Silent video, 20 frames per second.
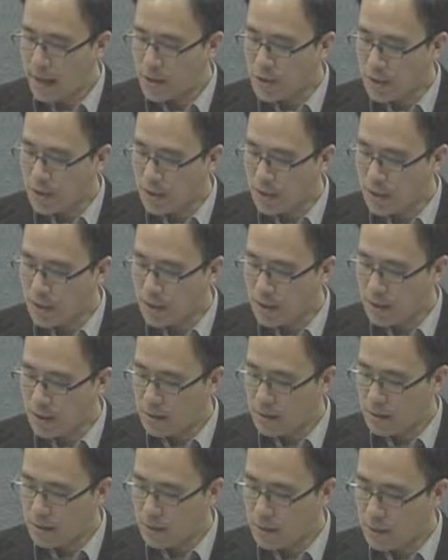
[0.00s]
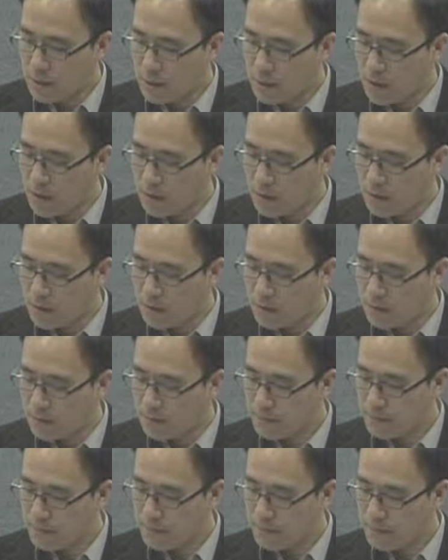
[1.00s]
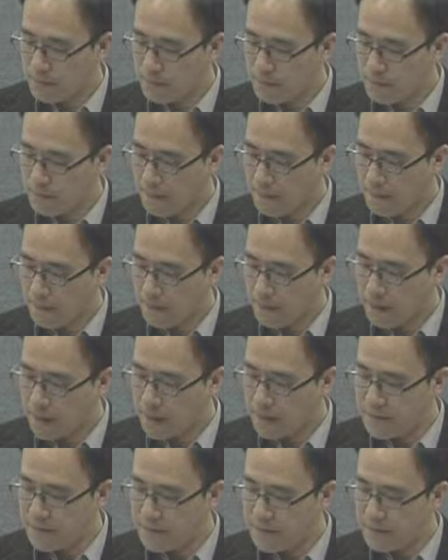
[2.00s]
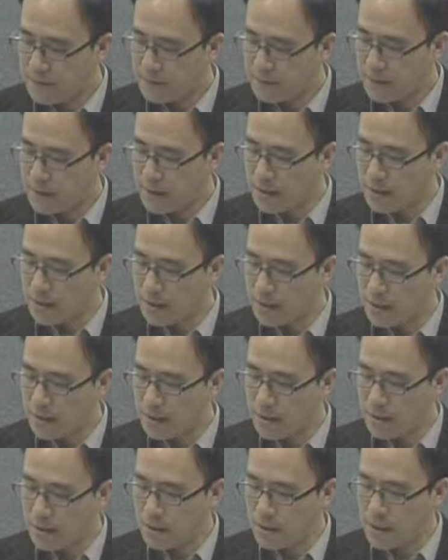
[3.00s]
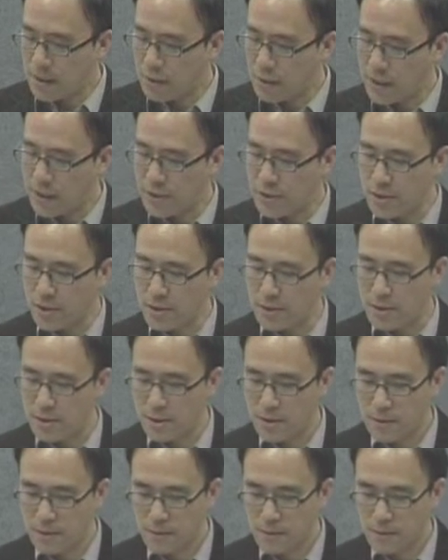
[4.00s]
actually, uh, this one comes from these uh, equations.